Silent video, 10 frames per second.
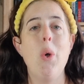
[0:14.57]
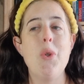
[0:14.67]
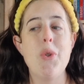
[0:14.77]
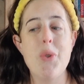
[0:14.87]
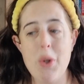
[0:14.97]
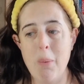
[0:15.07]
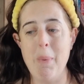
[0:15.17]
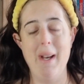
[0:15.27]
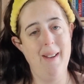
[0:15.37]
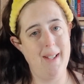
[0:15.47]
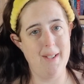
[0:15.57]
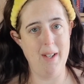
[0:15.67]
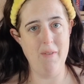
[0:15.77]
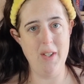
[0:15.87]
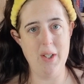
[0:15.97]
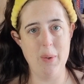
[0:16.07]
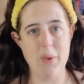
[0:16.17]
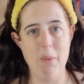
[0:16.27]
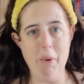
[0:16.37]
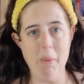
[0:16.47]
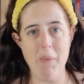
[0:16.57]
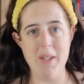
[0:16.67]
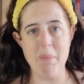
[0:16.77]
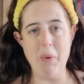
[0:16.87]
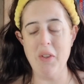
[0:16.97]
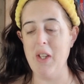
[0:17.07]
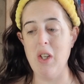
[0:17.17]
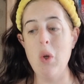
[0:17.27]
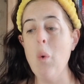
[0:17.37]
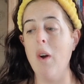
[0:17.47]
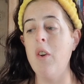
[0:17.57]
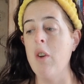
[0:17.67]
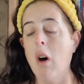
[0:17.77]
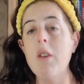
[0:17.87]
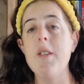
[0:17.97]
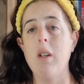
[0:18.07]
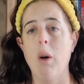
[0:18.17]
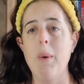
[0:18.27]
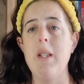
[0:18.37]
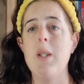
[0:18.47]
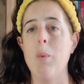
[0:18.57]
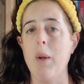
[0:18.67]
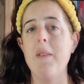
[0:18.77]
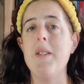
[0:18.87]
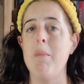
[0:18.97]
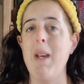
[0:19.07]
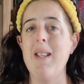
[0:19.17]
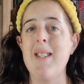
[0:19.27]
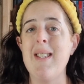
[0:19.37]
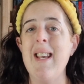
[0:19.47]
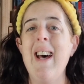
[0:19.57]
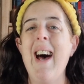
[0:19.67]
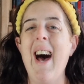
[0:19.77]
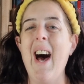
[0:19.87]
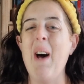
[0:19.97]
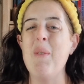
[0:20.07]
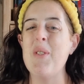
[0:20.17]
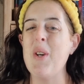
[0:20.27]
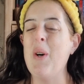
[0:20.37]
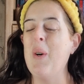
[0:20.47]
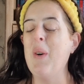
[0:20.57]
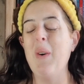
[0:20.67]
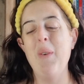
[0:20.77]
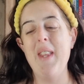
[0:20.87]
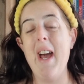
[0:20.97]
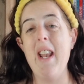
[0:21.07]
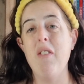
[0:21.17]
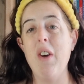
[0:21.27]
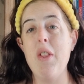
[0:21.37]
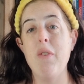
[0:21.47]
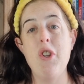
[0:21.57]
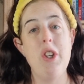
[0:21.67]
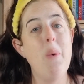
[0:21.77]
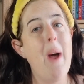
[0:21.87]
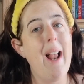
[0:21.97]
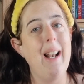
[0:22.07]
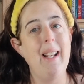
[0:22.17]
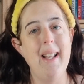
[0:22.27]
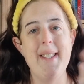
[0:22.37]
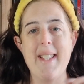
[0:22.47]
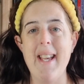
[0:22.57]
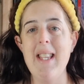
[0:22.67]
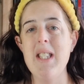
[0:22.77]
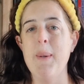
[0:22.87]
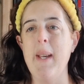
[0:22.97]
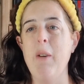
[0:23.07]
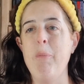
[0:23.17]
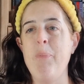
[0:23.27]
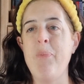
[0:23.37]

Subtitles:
super exciting videos coming up this month that you are not going to want to miss. So without any further ado, let's get into it.